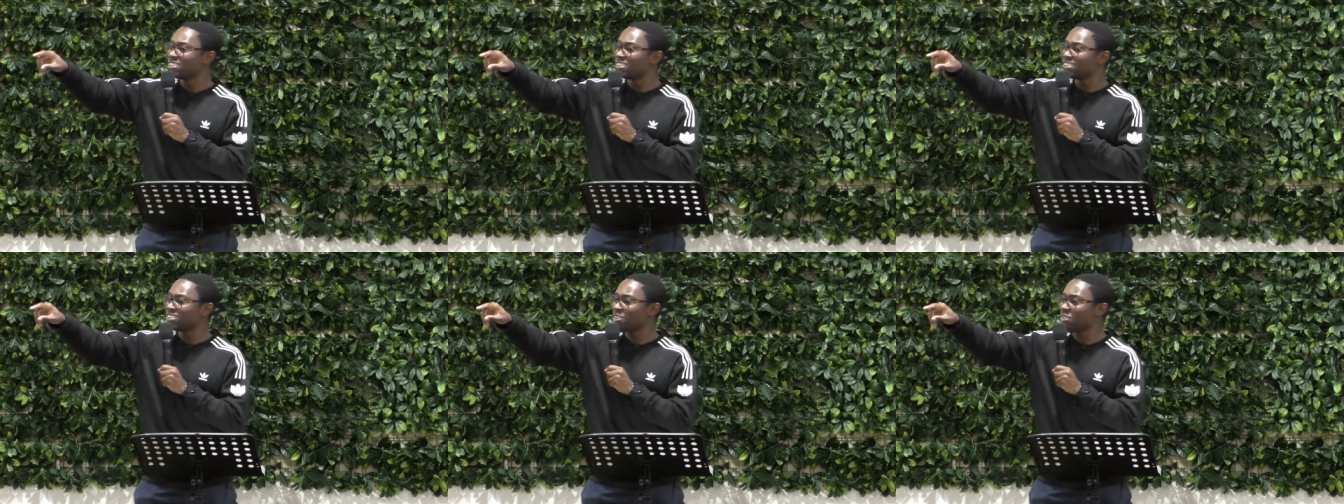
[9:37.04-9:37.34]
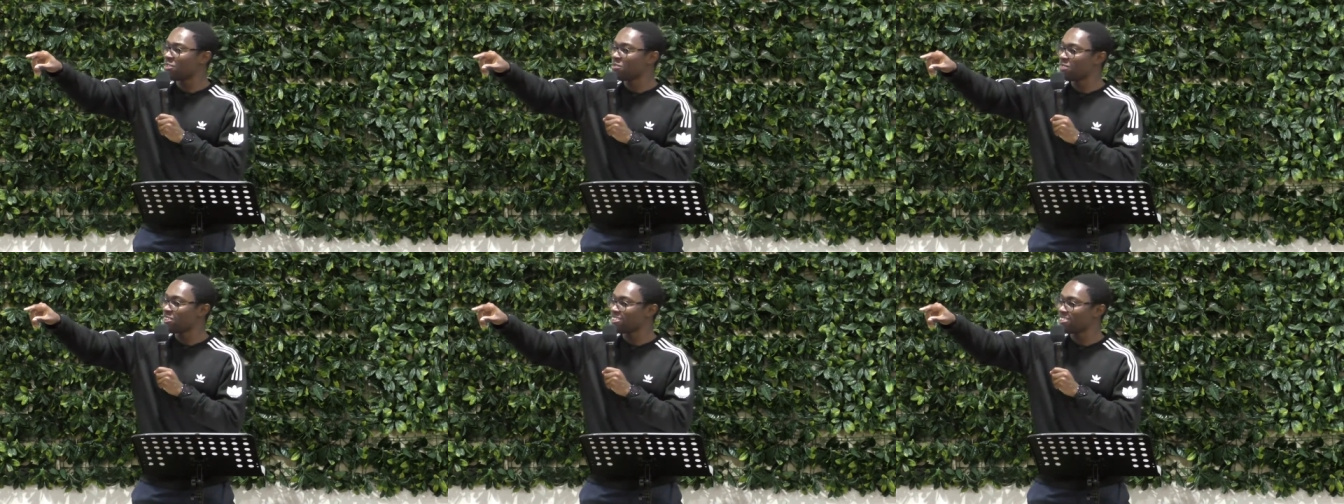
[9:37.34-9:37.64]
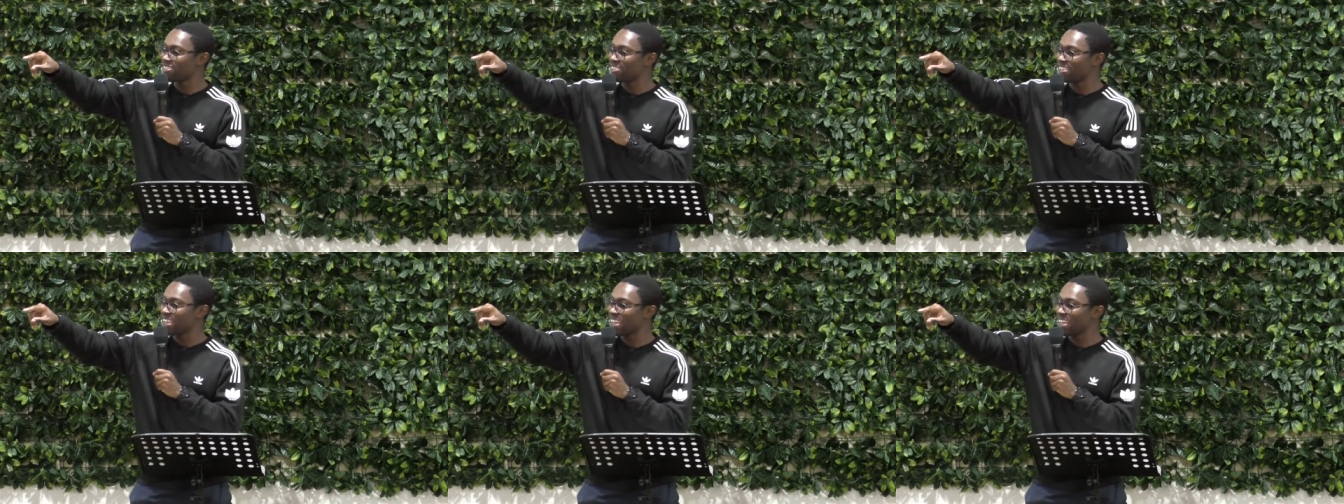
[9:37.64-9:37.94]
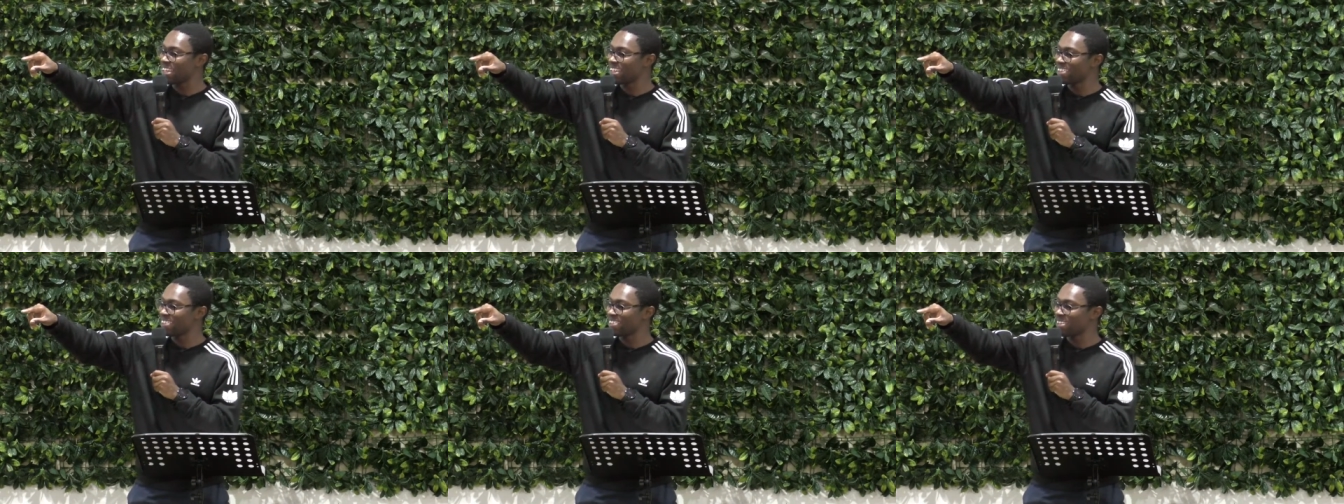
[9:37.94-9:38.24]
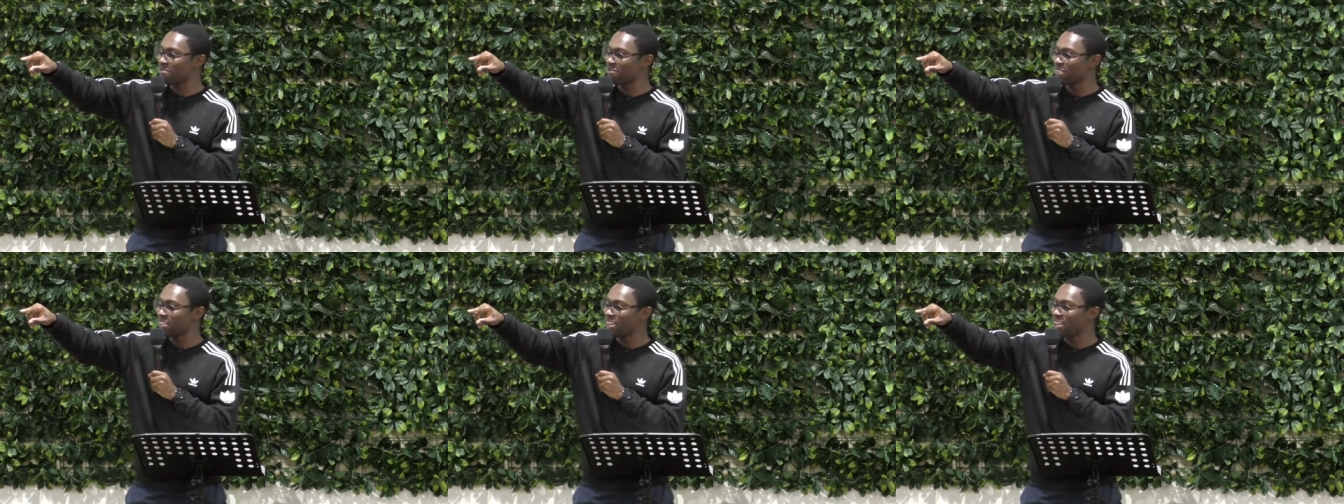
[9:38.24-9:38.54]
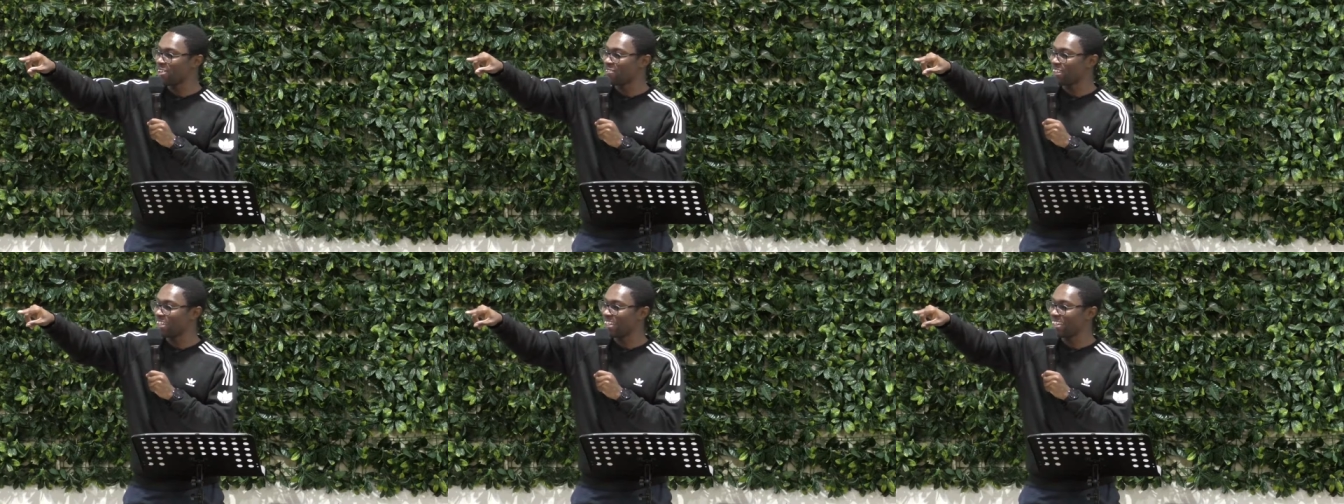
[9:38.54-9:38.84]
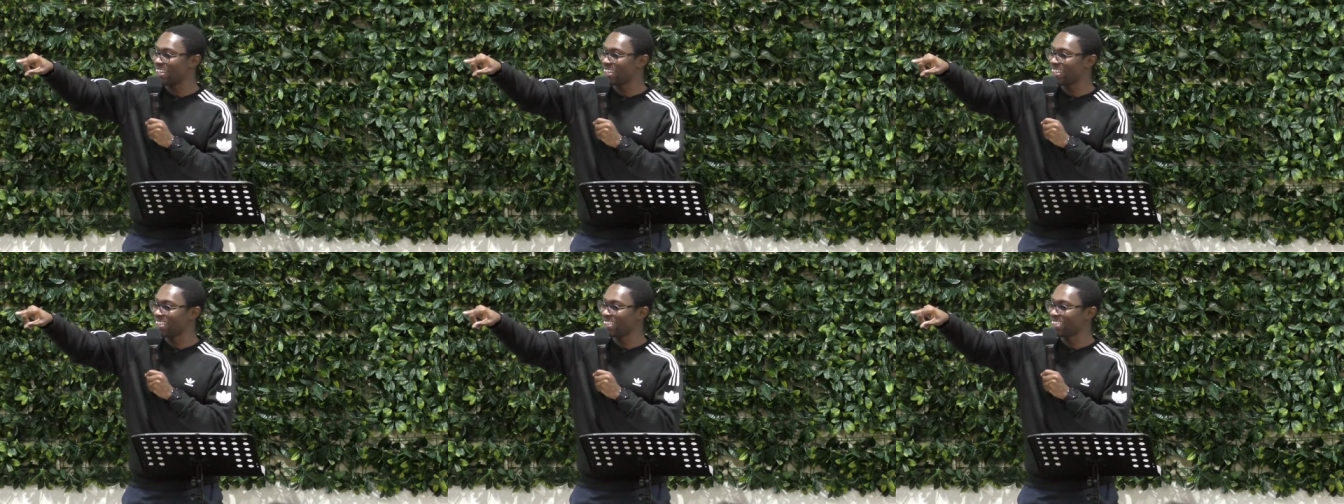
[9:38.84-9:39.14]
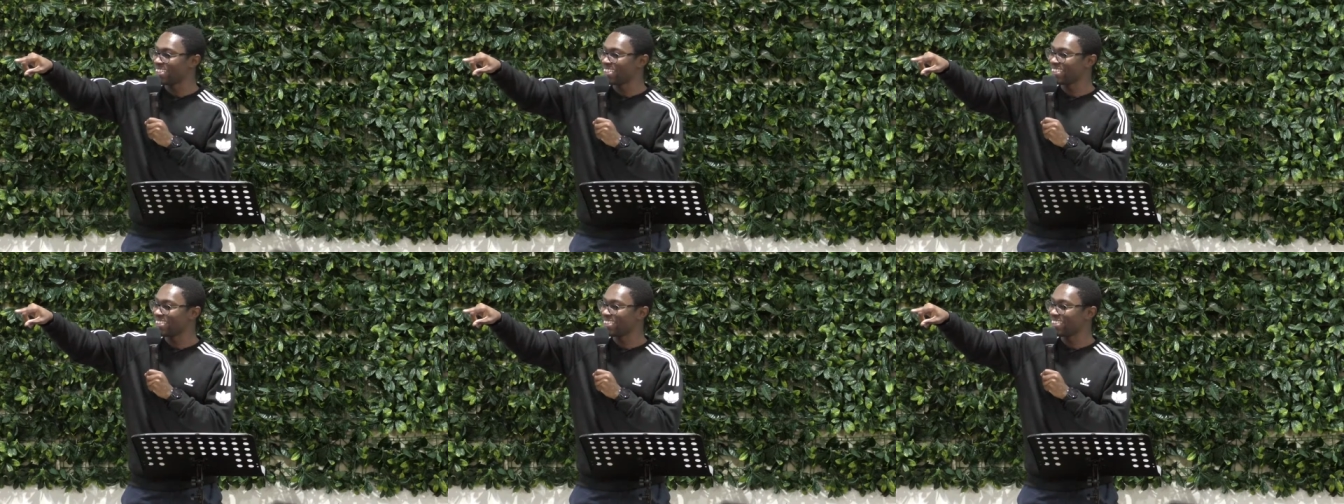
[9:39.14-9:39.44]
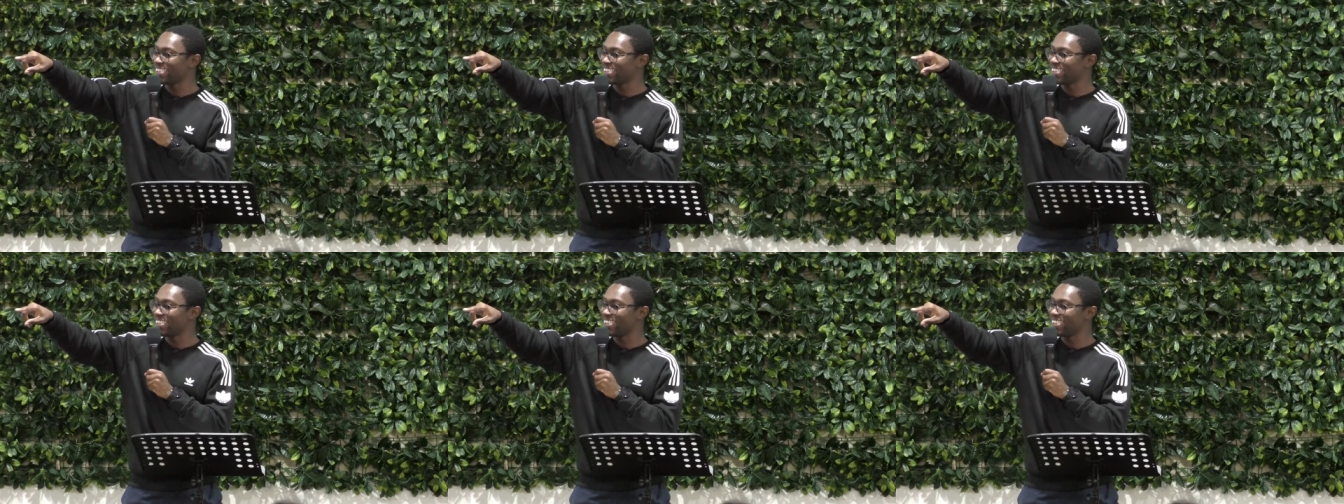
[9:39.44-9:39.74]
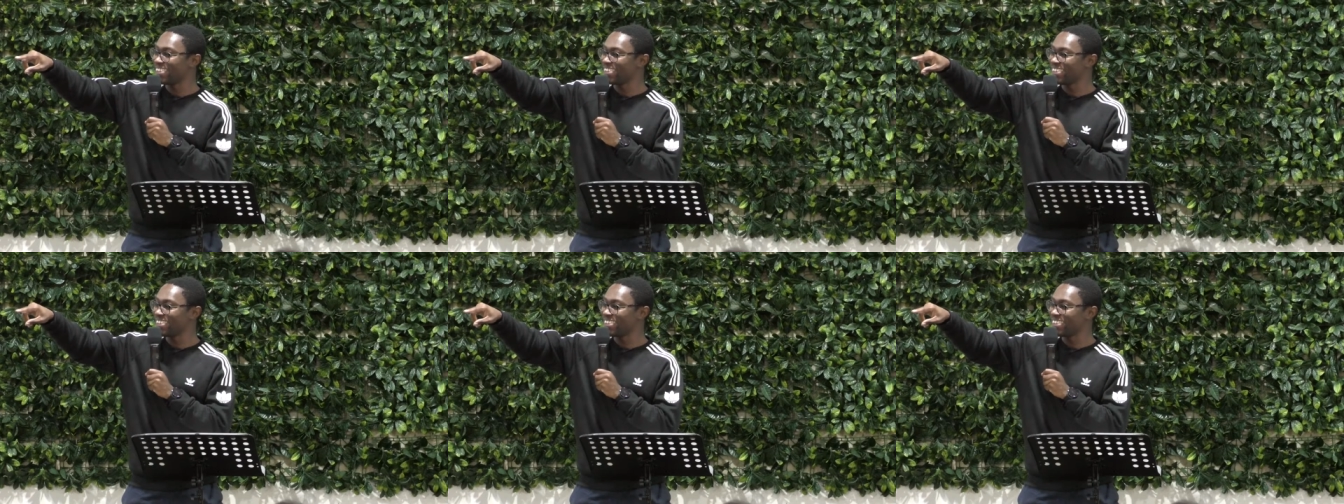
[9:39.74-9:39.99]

Someone was thinking something over here. Uh,